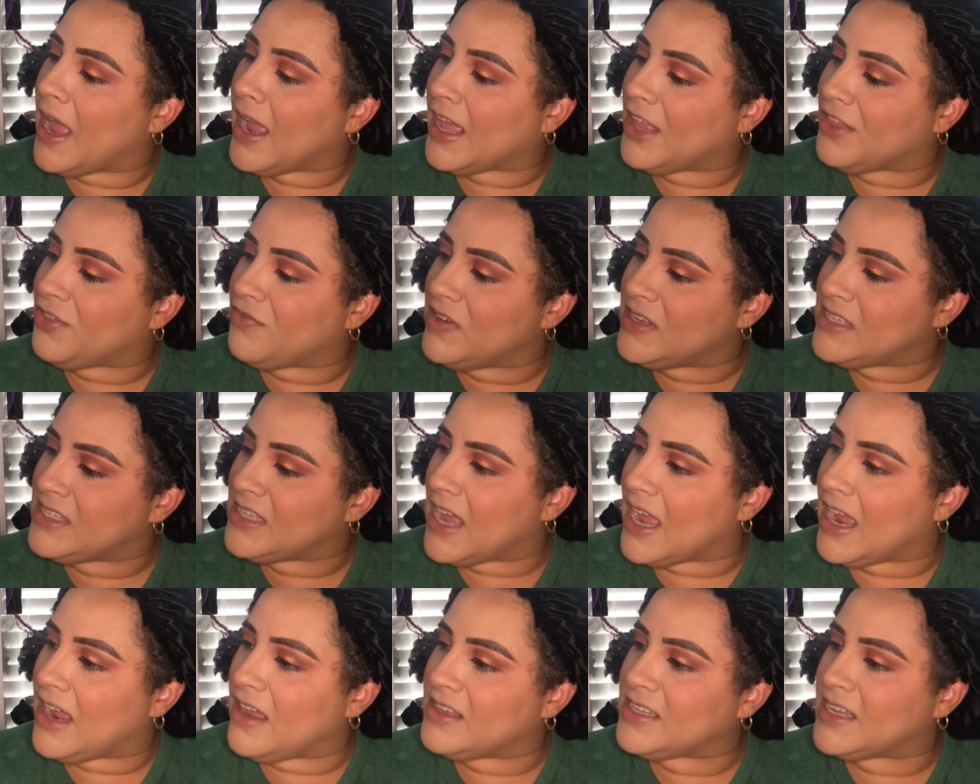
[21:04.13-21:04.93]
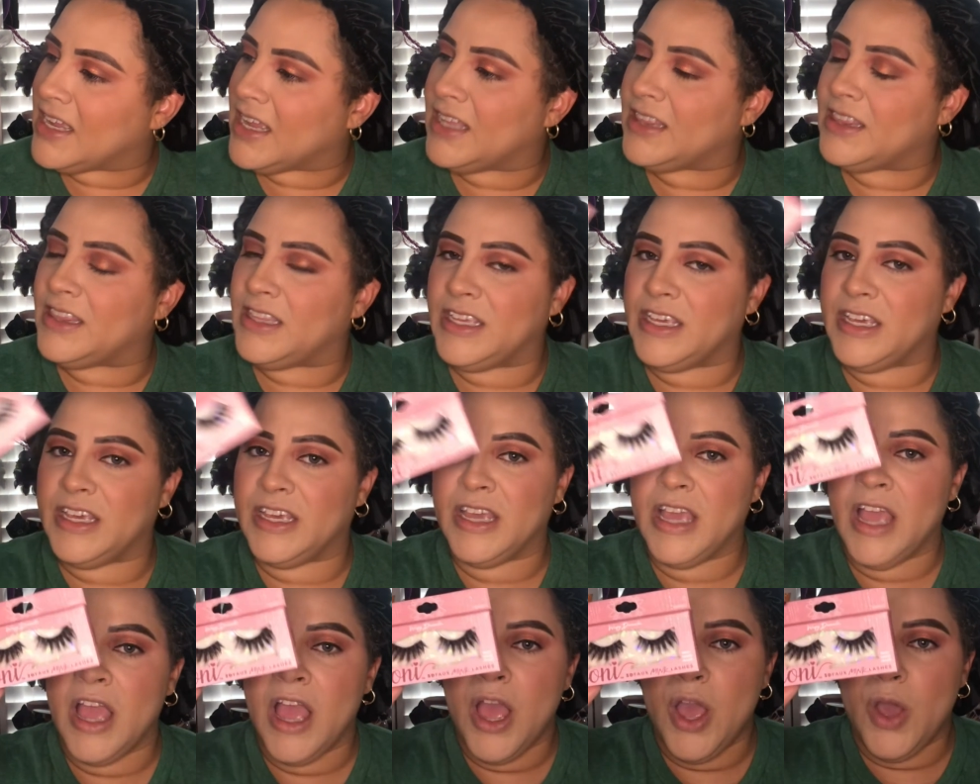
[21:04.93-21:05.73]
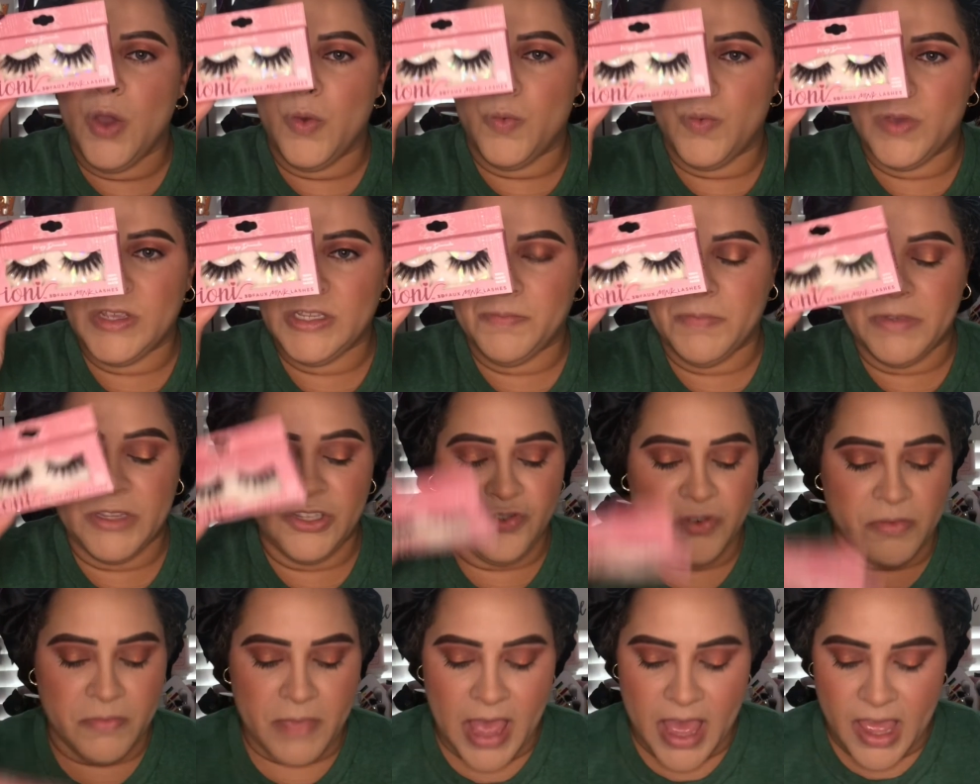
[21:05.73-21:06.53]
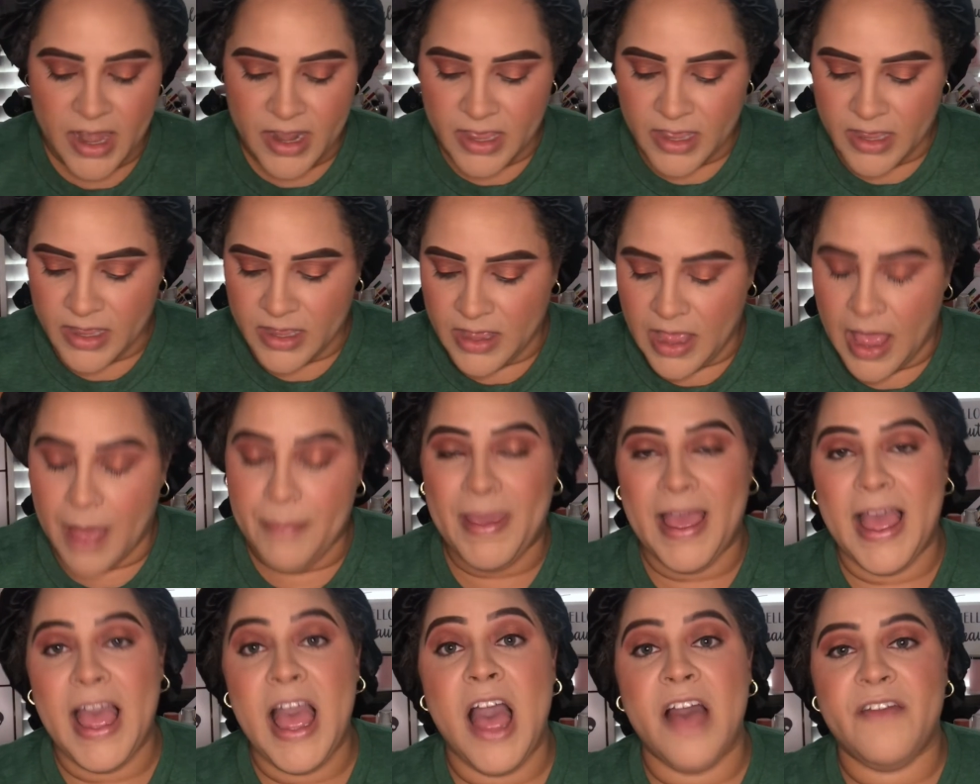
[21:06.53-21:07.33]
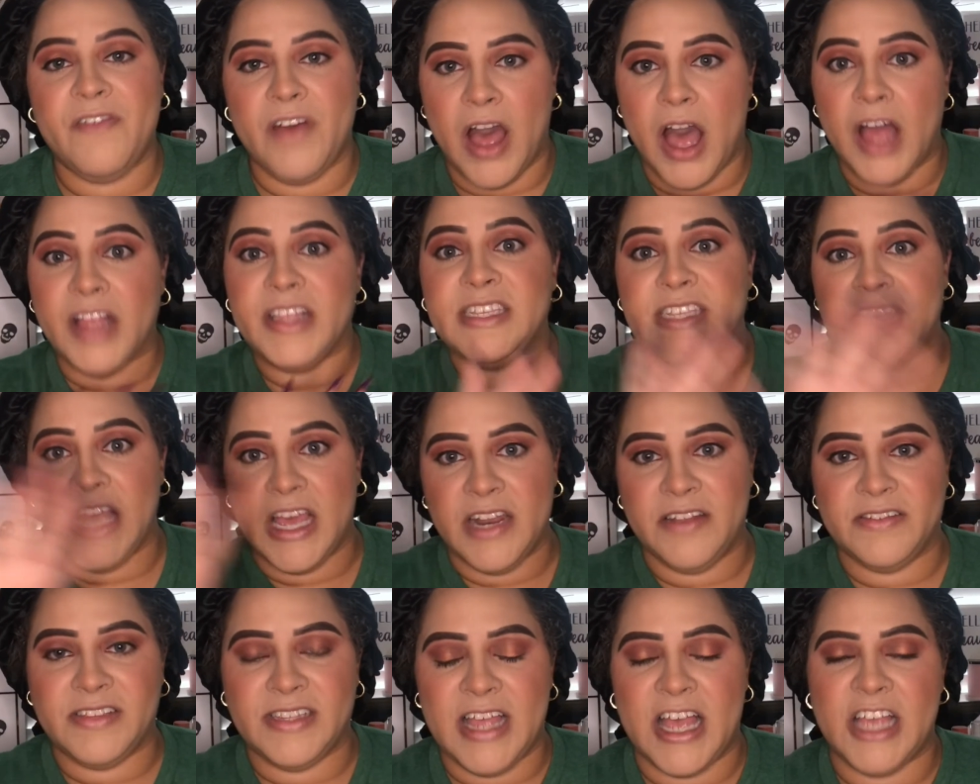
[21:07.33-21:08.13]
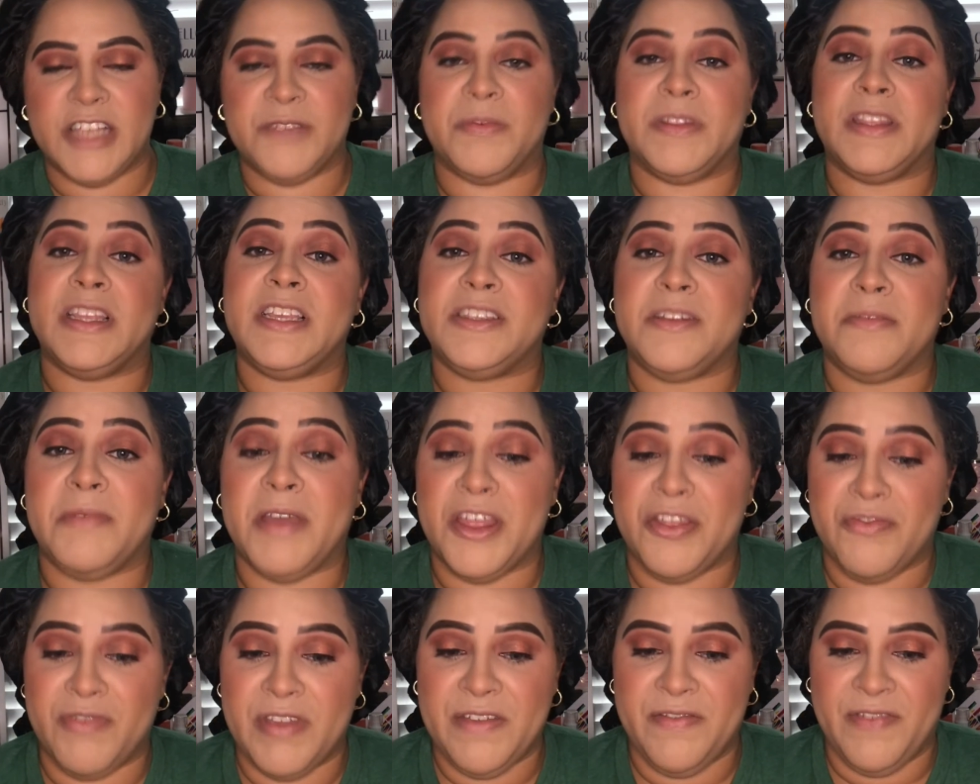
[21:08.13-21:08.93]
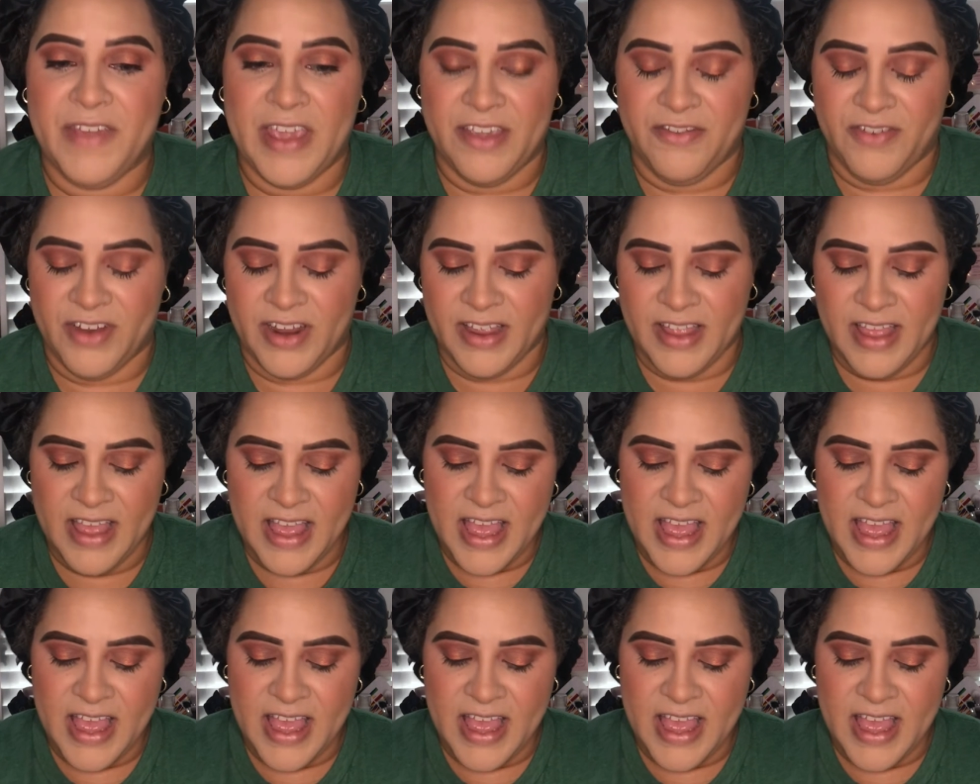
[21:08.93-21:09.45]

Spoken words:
got three styles. I got the Wispy Dramatic. I mean, I have a ton of styles, but these are my three favorite.